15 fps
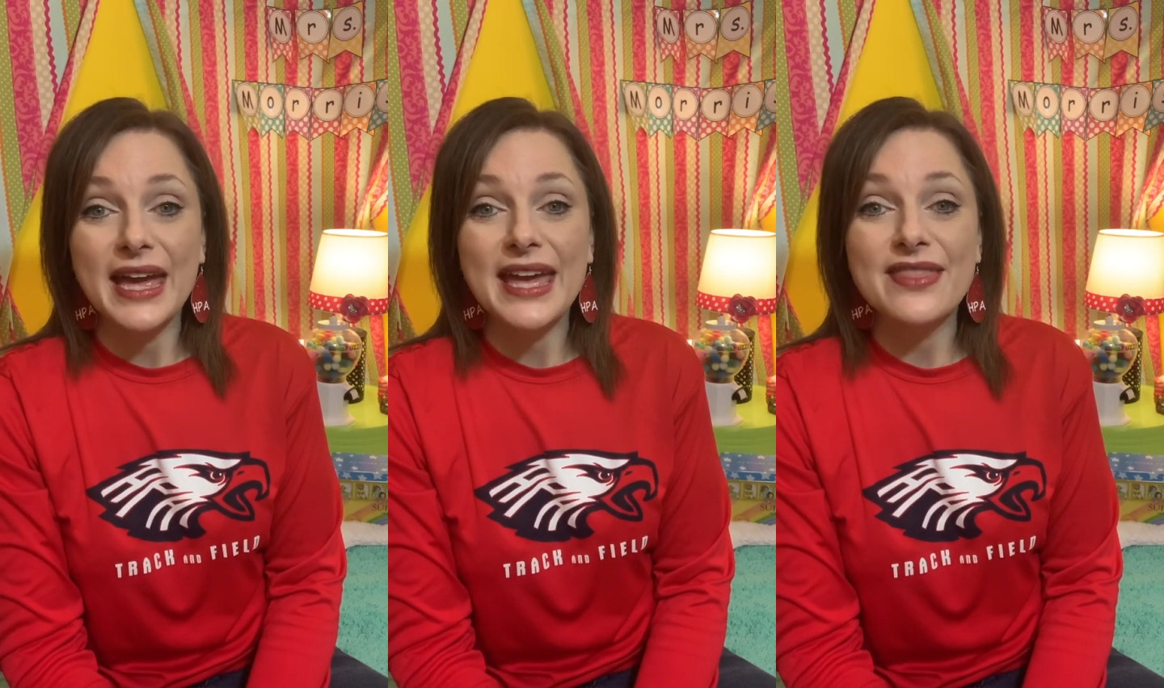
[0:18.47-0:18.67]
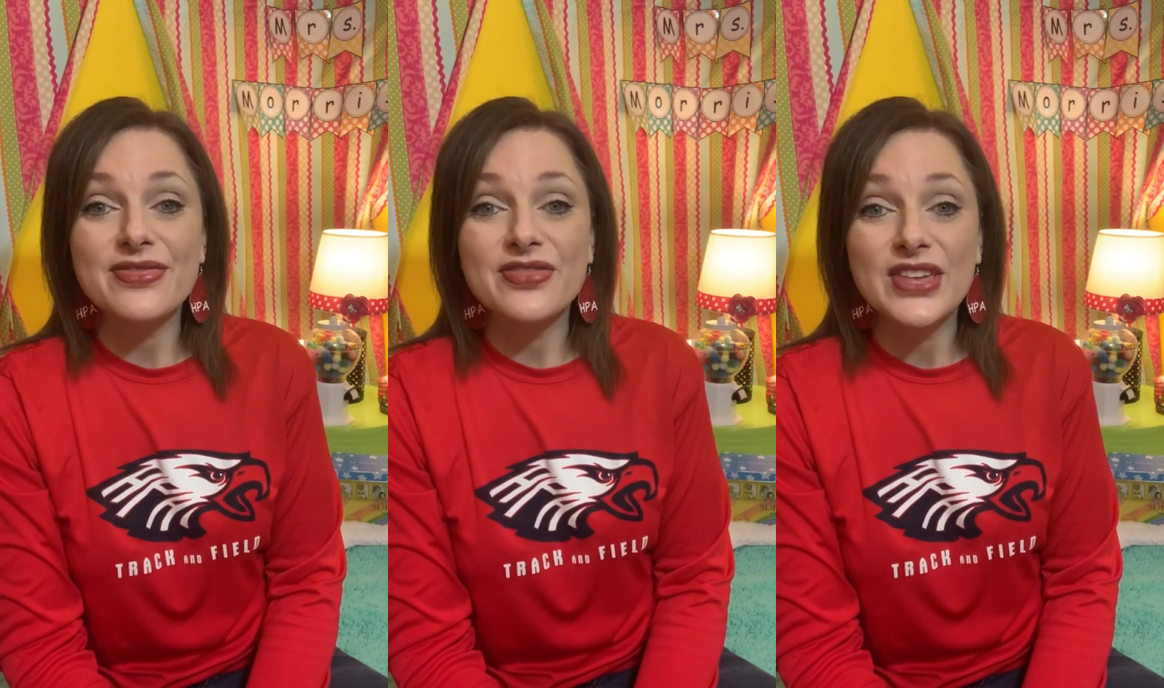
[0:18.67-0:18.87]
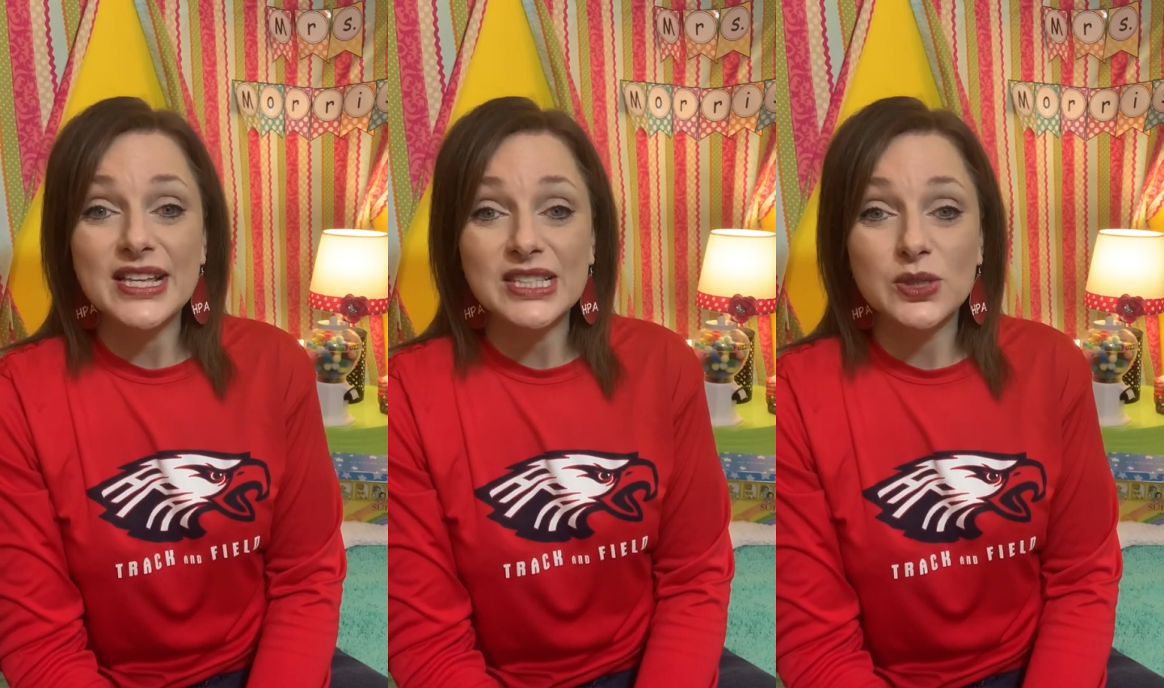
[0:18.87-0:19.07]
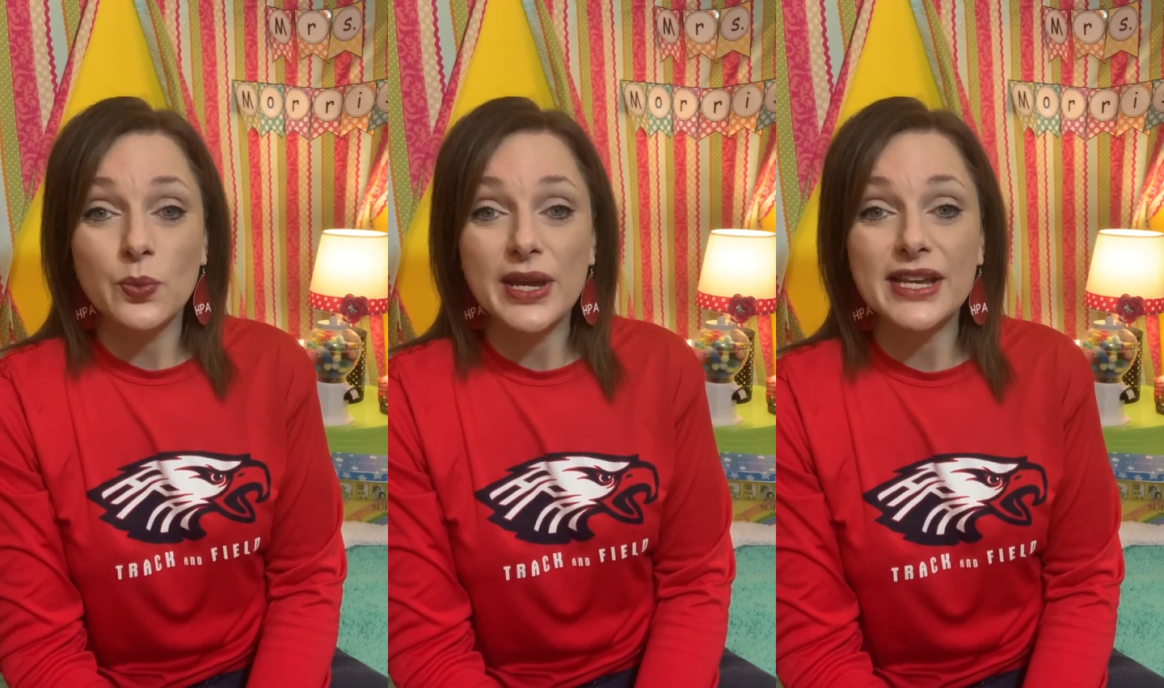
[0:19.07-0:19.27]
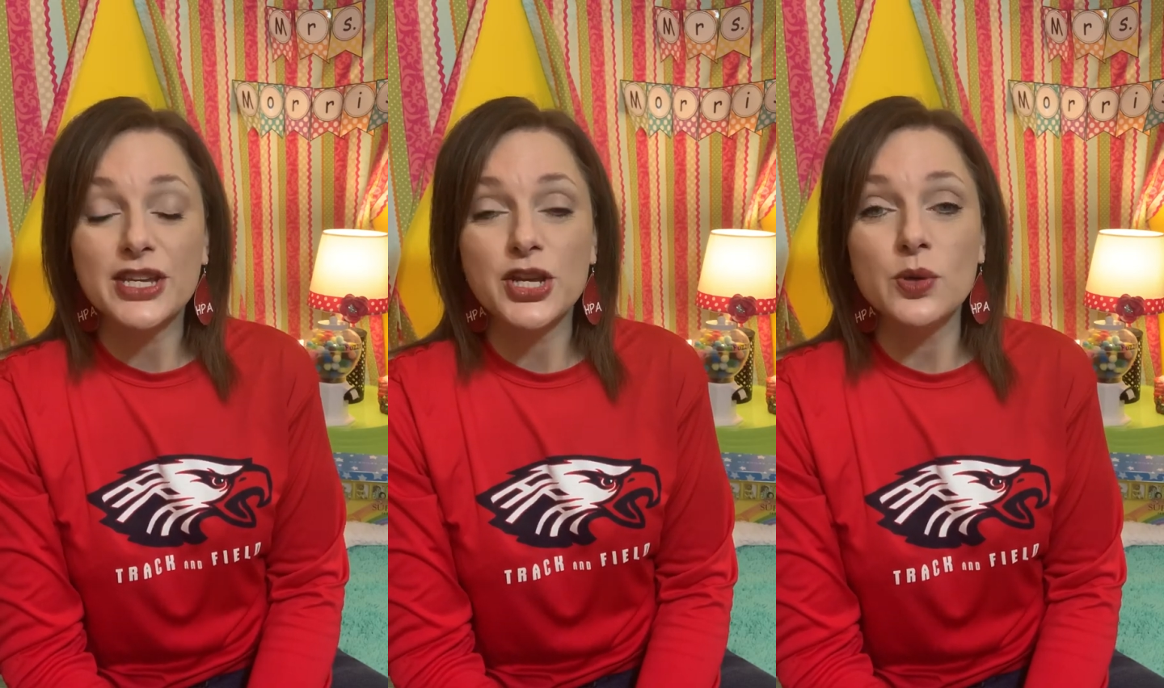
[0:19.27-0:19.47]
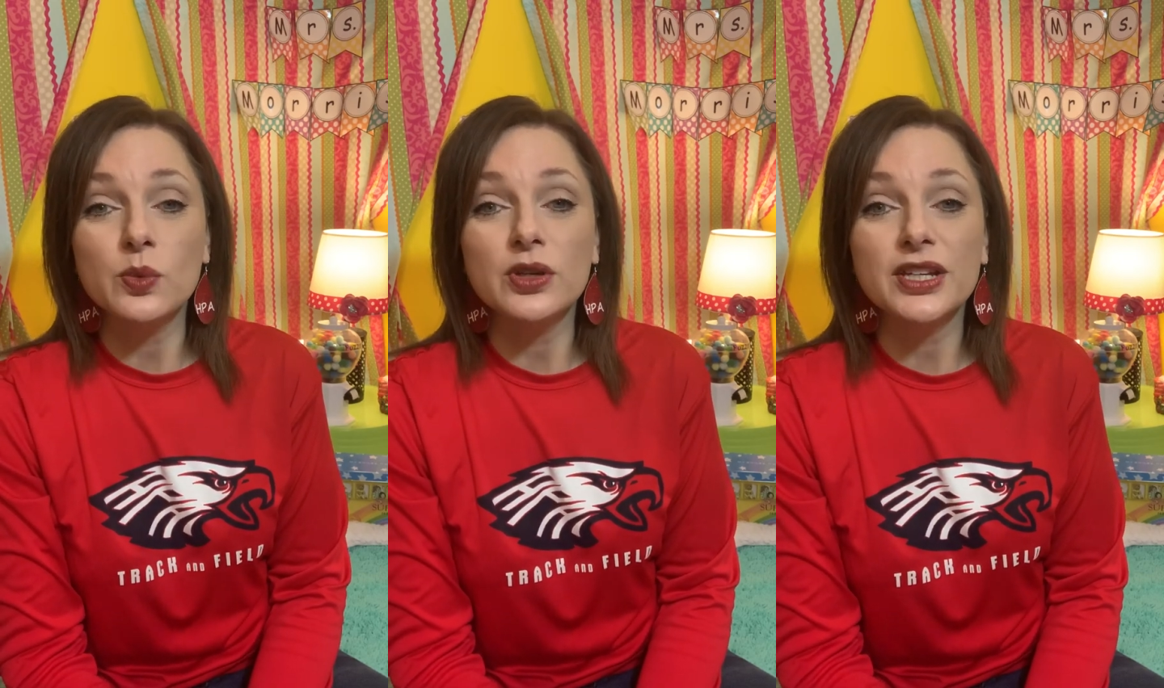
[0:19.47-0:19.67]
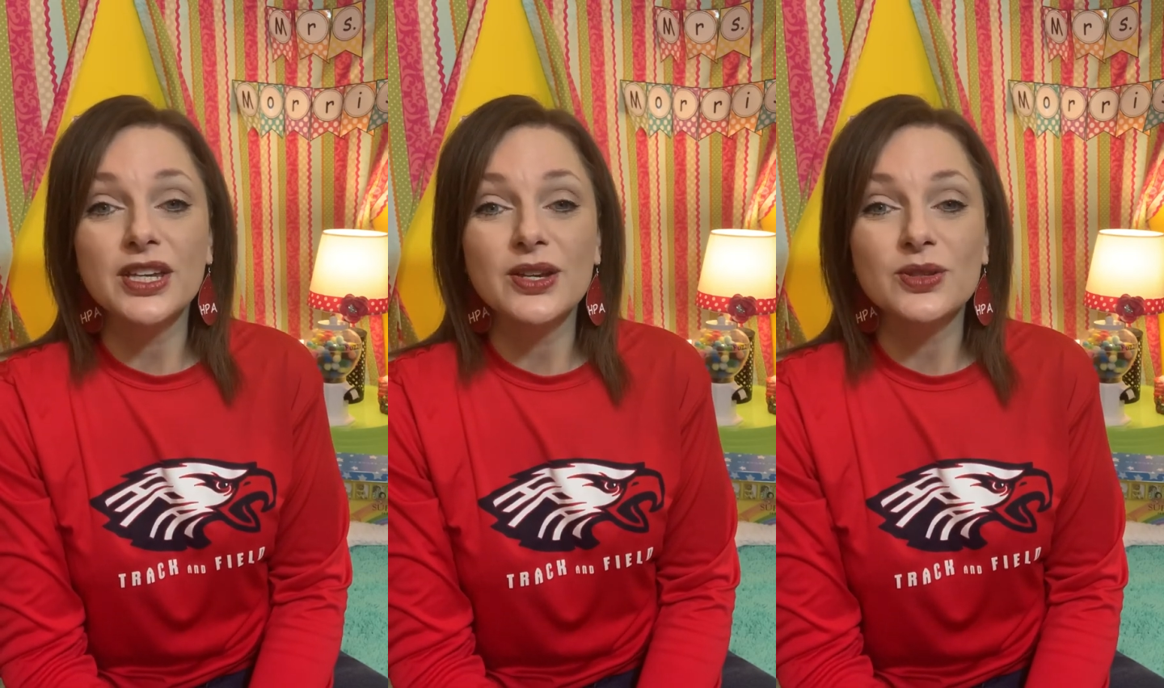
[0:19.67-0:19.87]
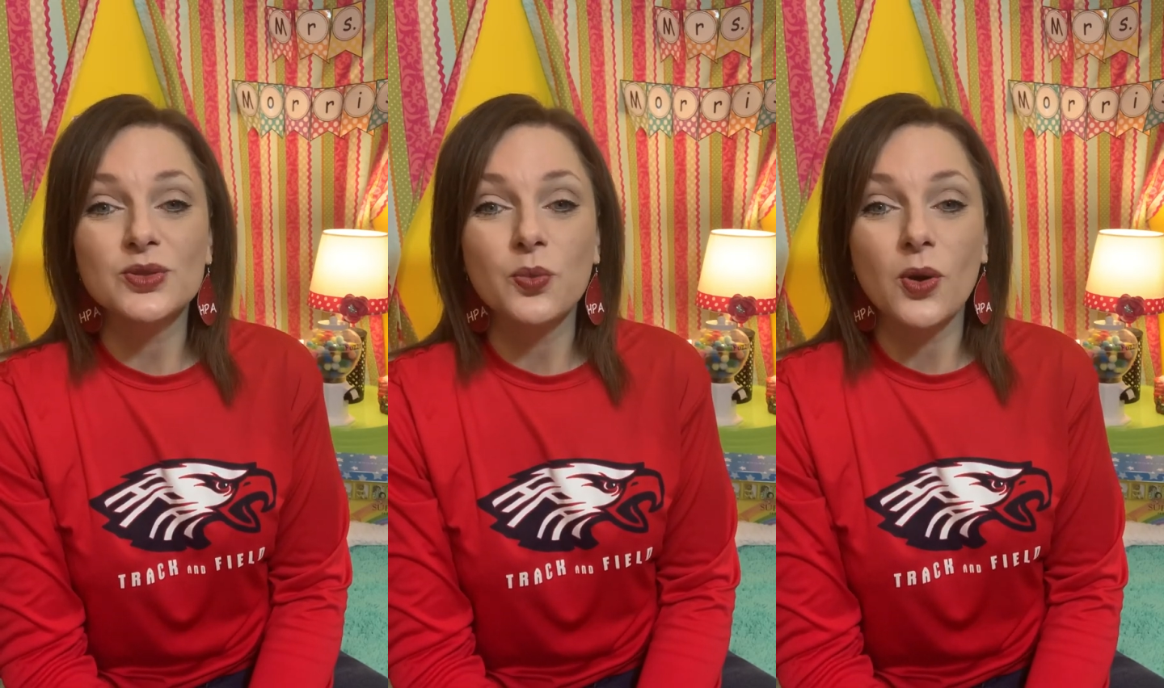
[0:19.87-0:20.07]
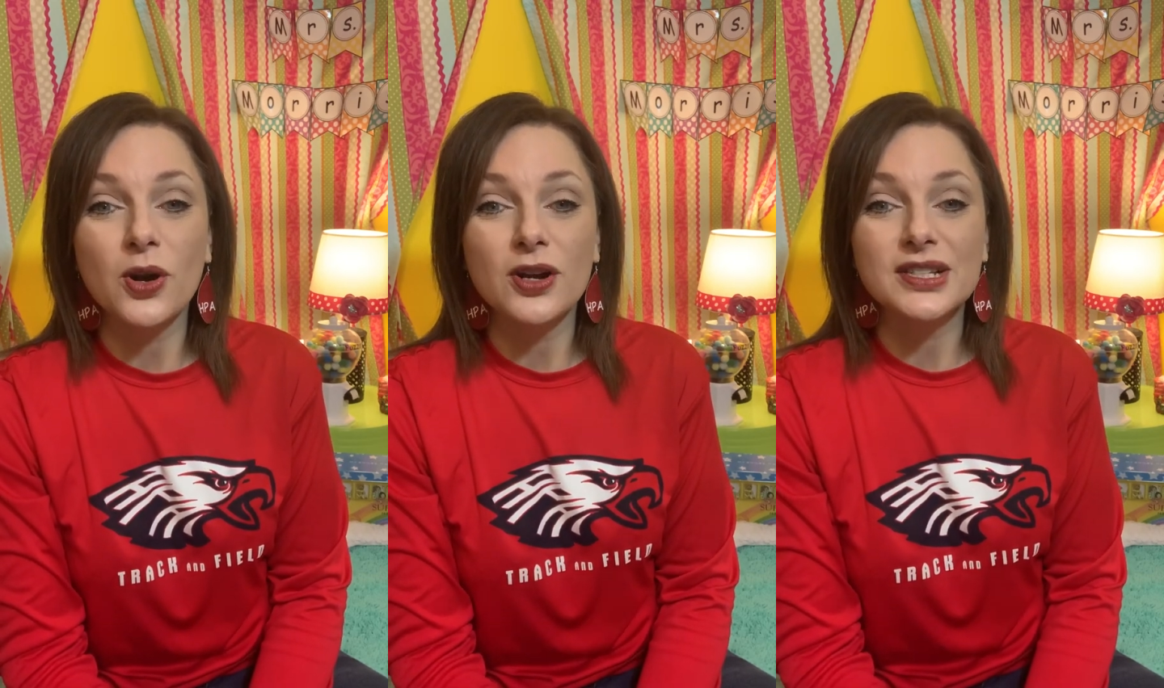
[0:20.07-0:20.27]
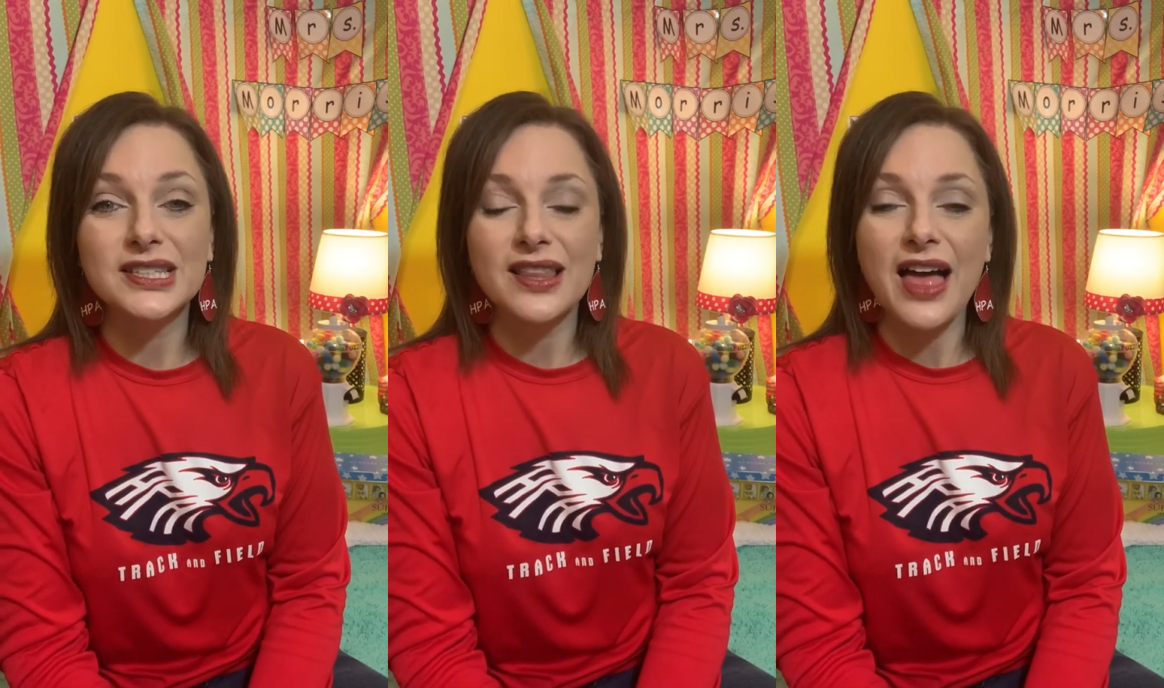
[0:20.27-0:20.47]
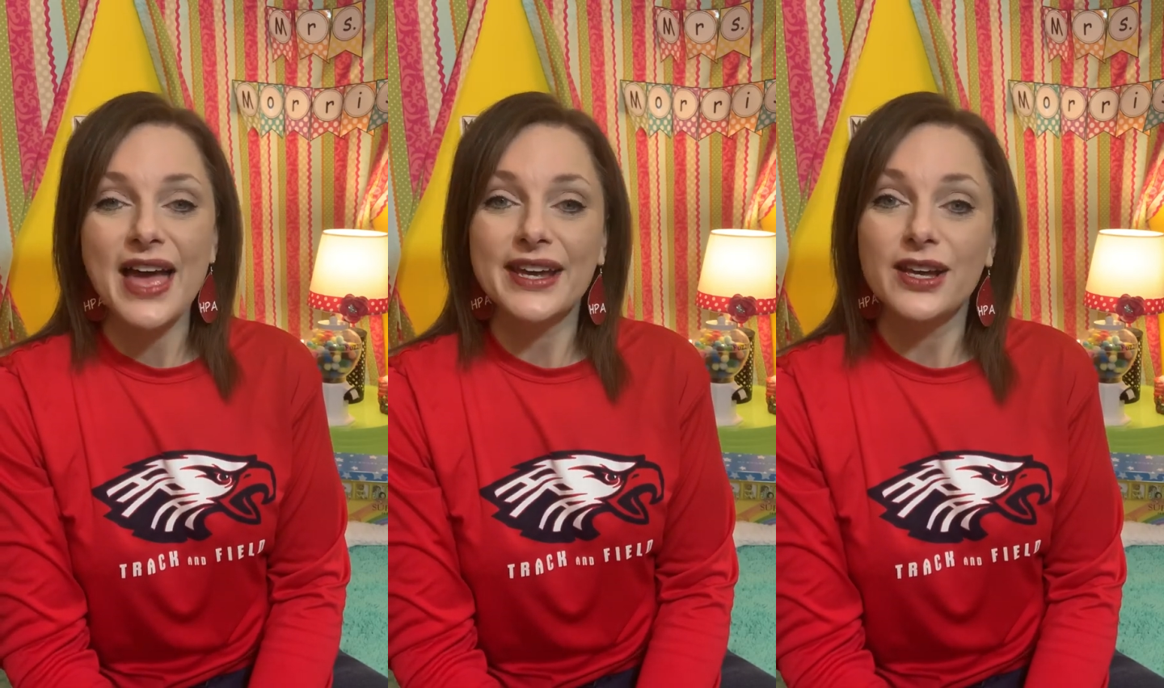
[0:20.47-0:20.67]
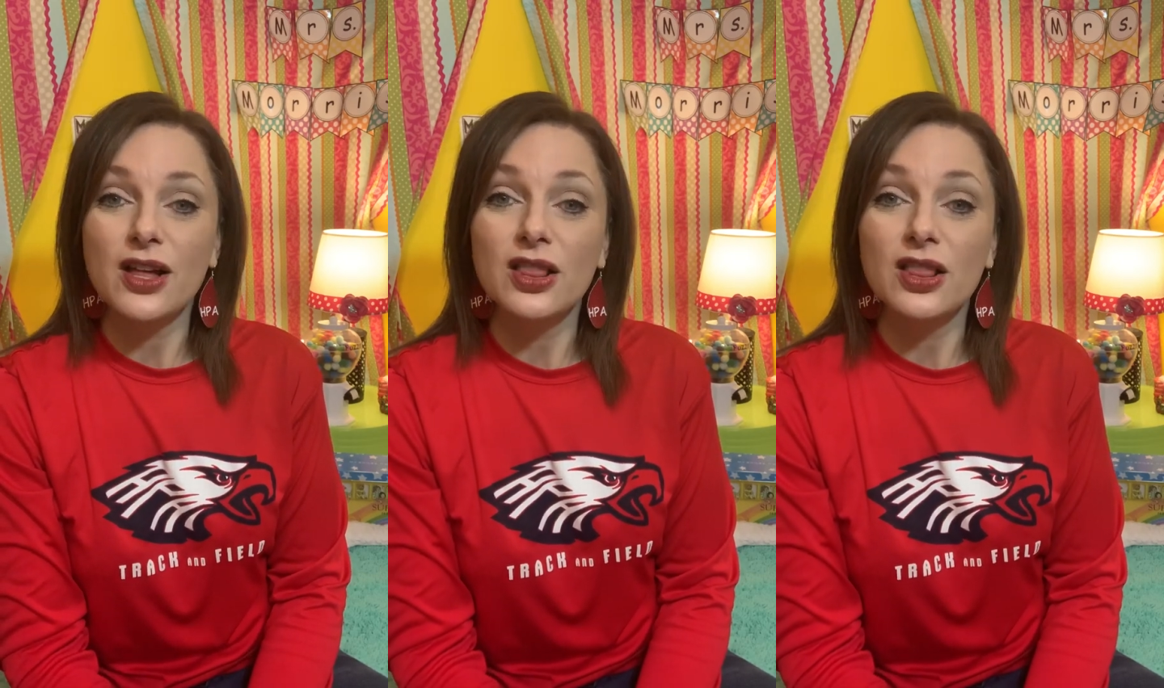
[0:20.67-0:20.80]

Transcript: And this week, you will use words like